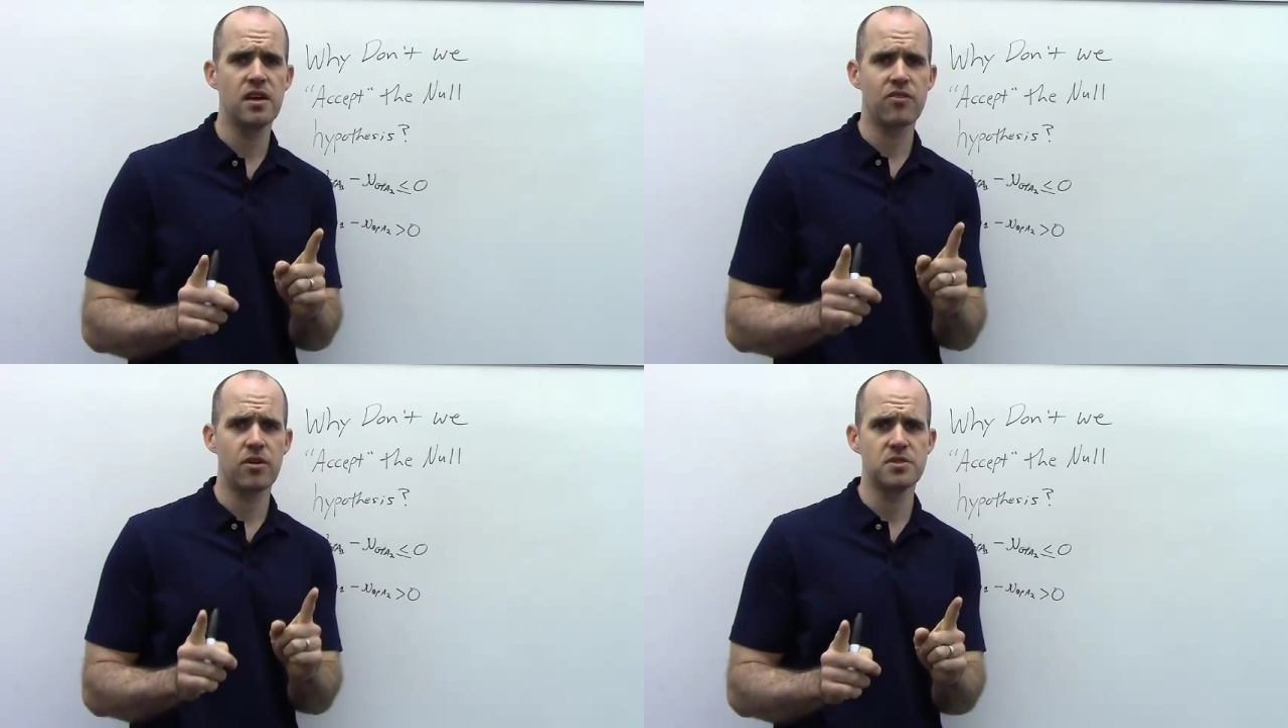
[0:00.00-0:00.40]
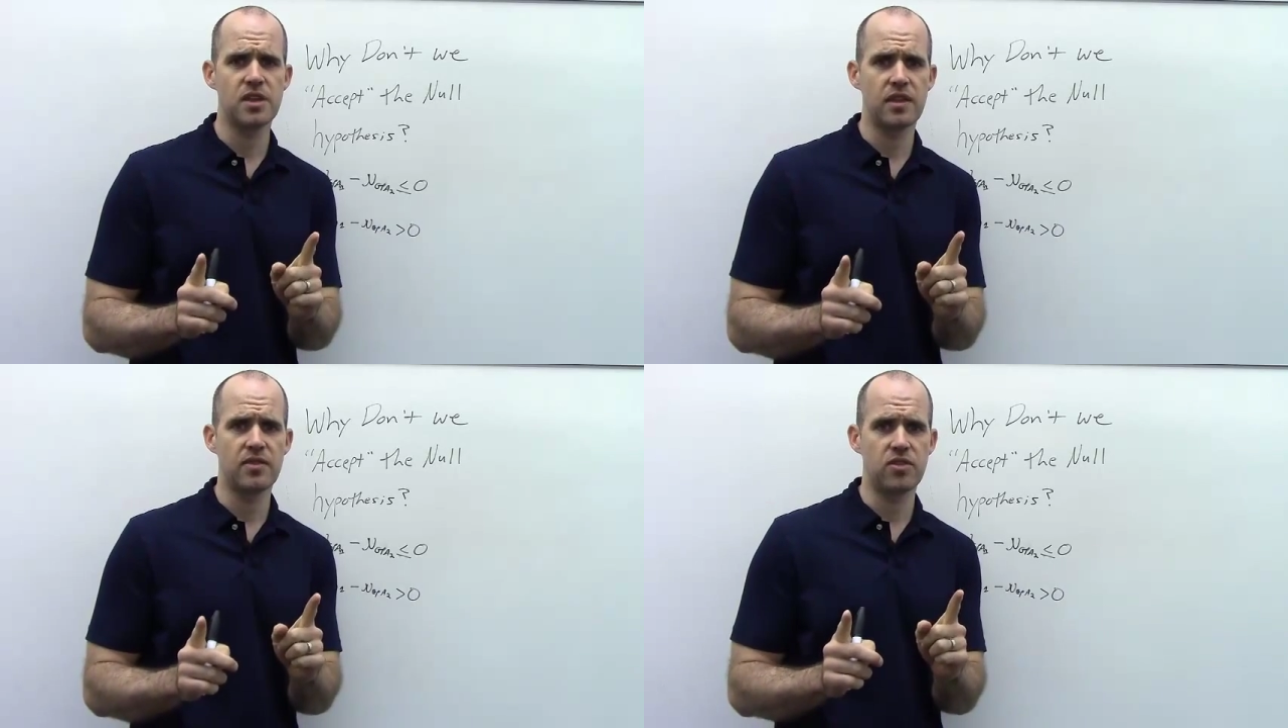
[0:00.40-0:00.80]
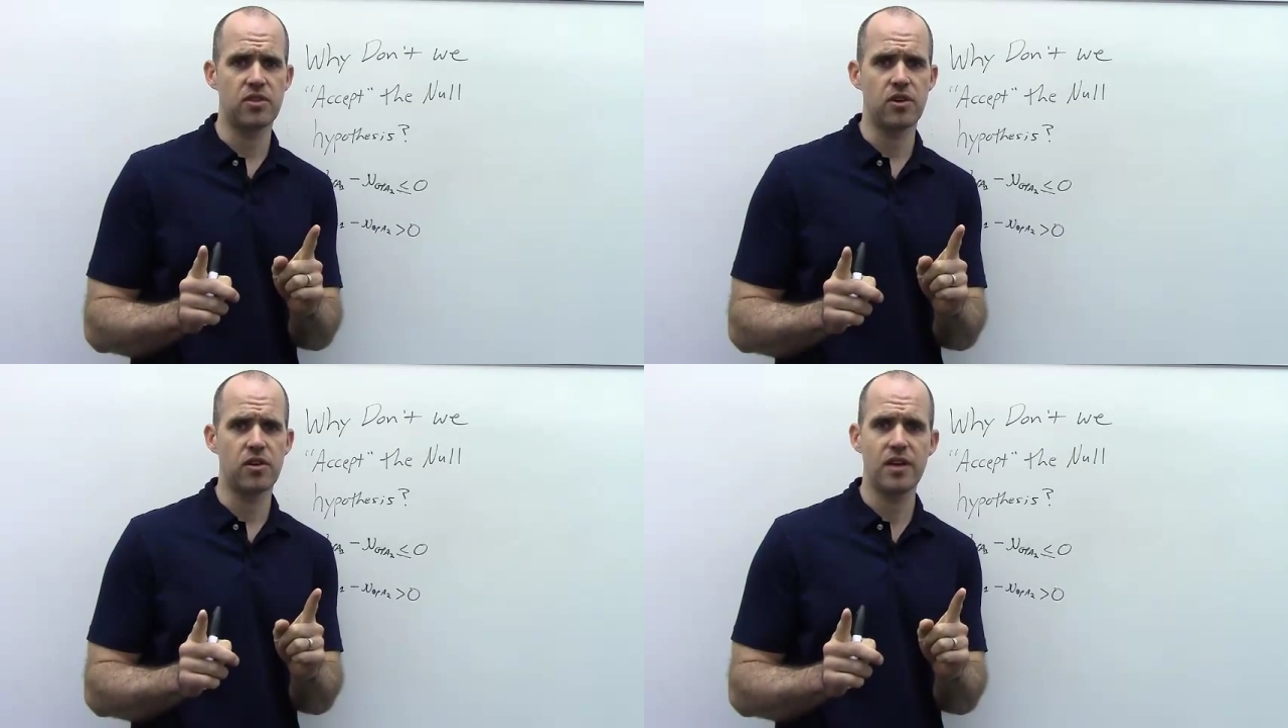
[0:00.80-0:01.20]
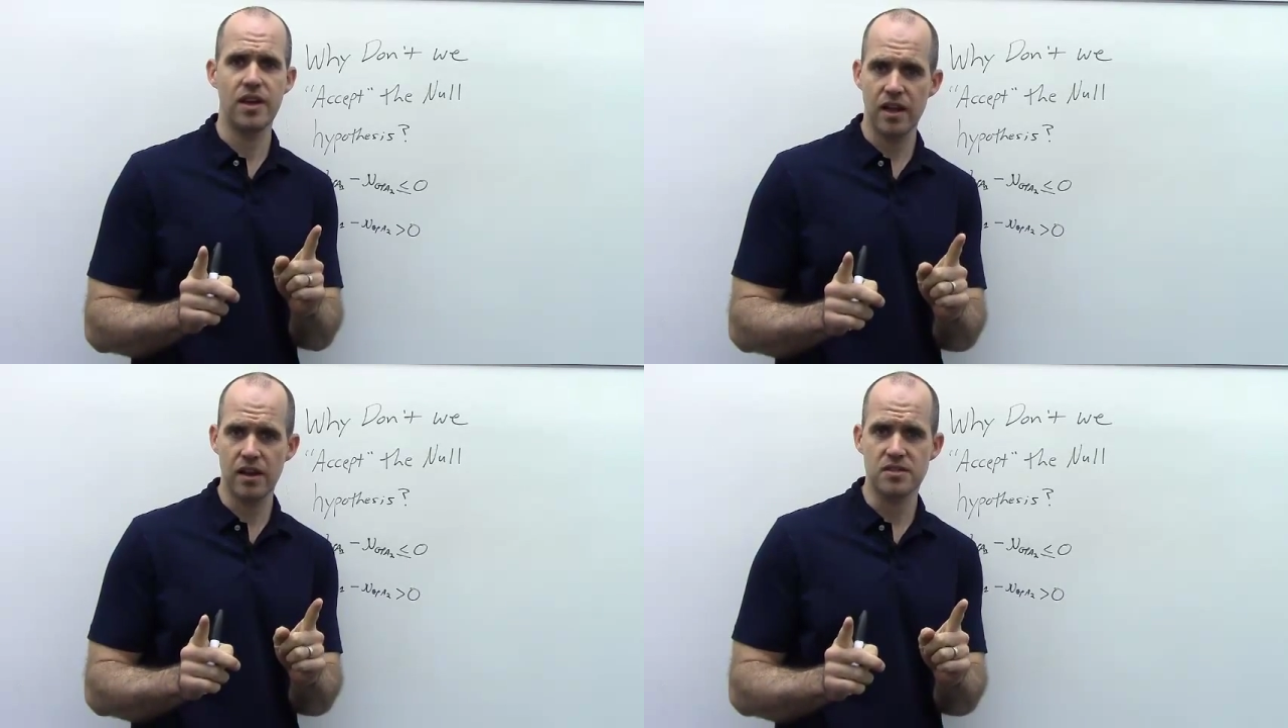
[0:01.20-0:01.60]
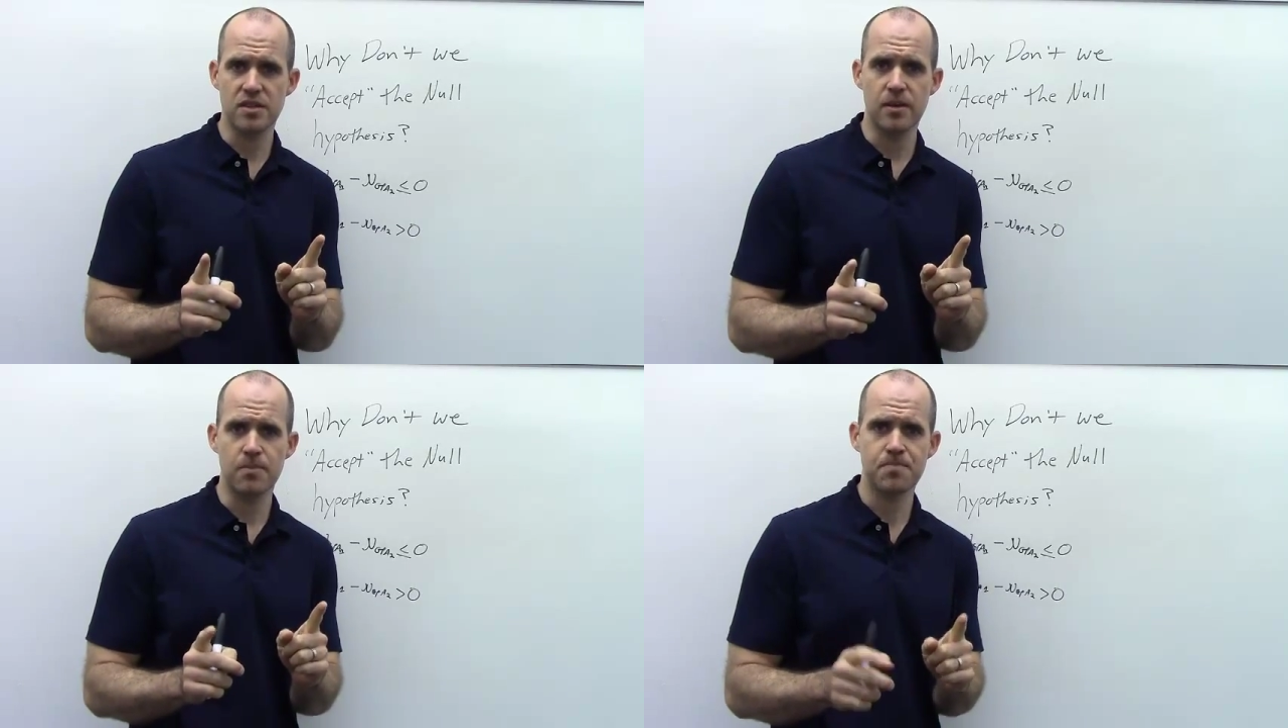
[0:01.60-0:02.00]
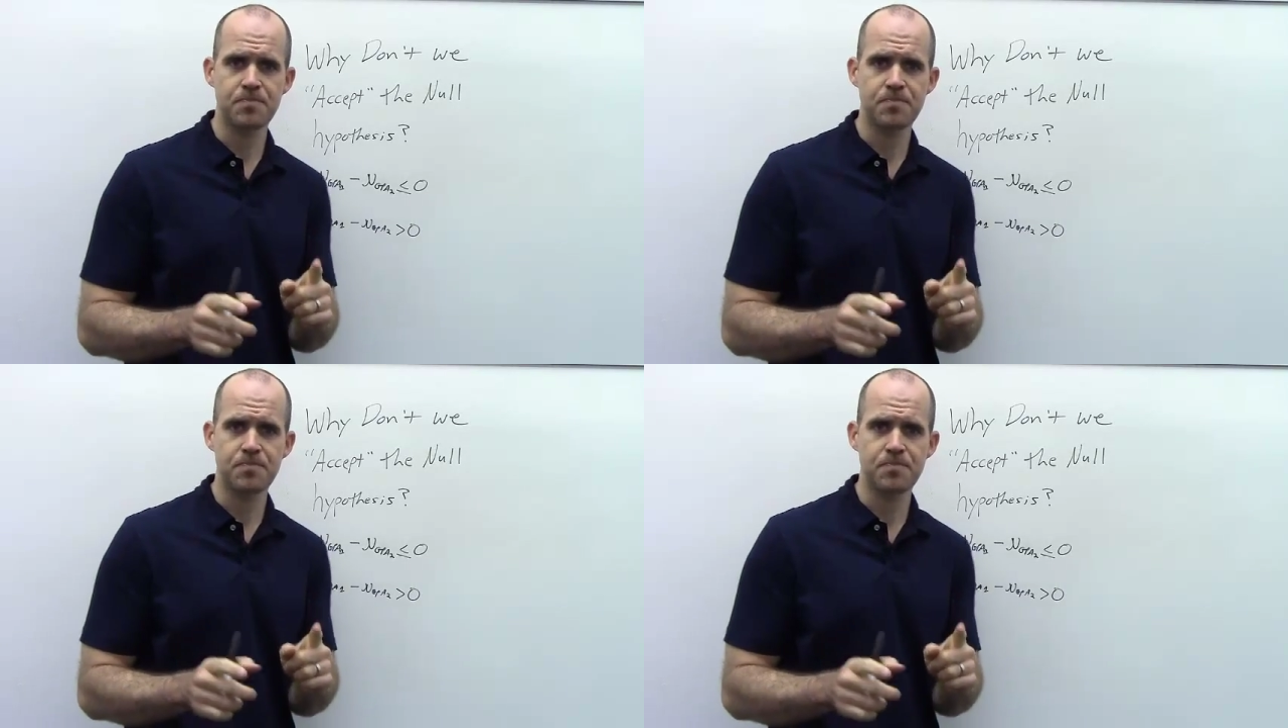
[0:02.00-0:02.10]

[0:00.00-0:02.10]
from saying that they're innocent.